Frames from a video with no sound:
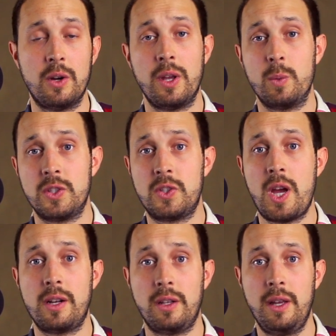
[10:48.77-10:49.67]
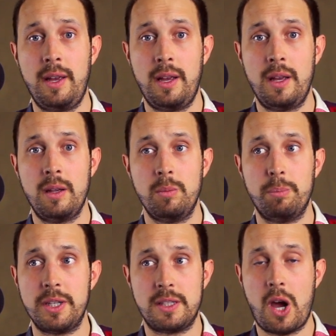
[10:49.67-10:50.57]
E O that was subtle,
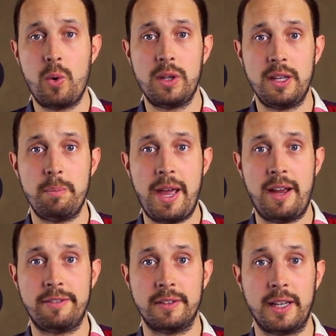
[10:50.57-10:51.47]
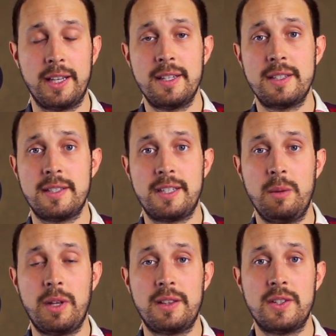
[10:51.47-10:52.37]
but totally baffling. It doesn't
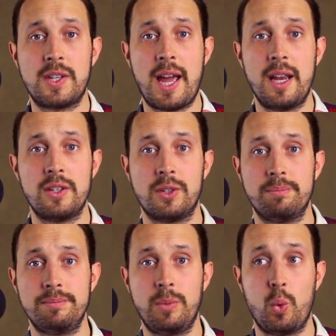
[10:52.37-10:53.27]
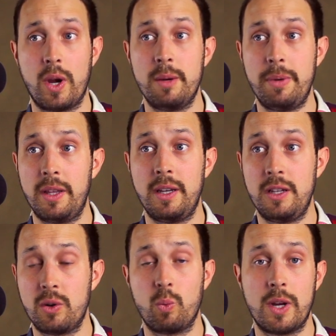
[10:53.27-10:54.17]
seem like this guy has a great
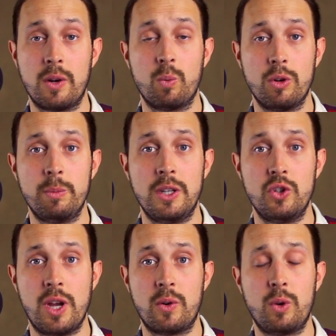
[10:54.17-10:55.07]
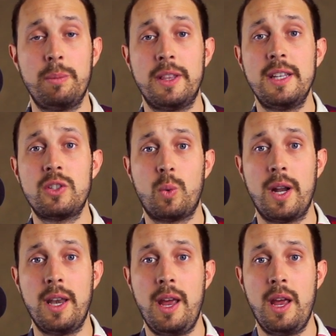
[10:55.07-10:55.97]
ability to read a room in general, but this
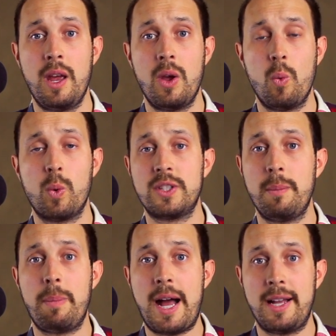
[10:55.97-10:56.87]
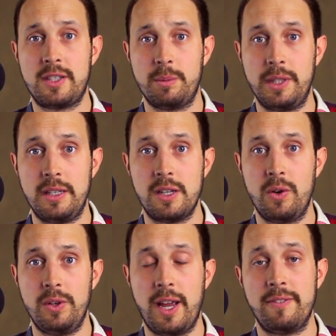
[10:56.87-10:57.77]
one was impossibly
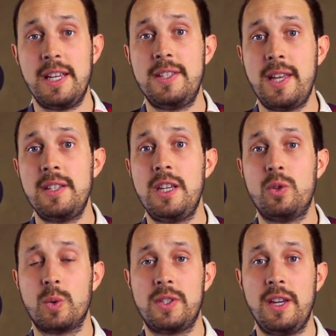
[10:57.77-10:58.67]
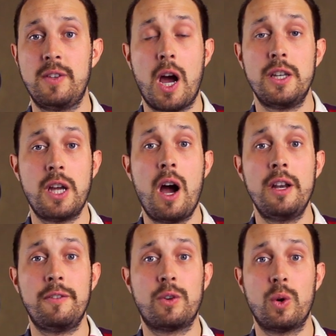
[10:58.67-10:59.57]
tone deaf. He says he's received a
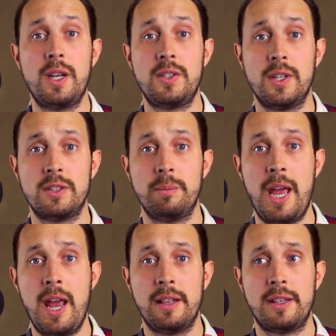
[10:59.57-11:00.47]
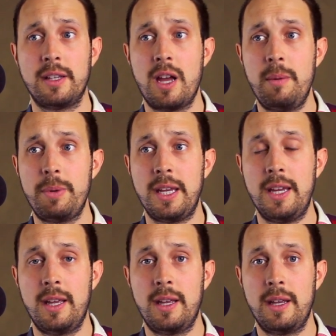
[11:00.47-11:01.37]
ton of criticism that the
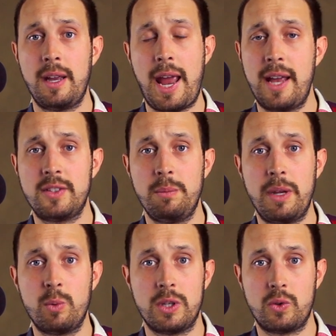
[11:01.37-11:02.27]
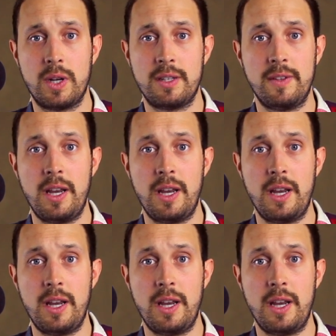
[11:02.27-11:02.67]
company hasn't been restrictive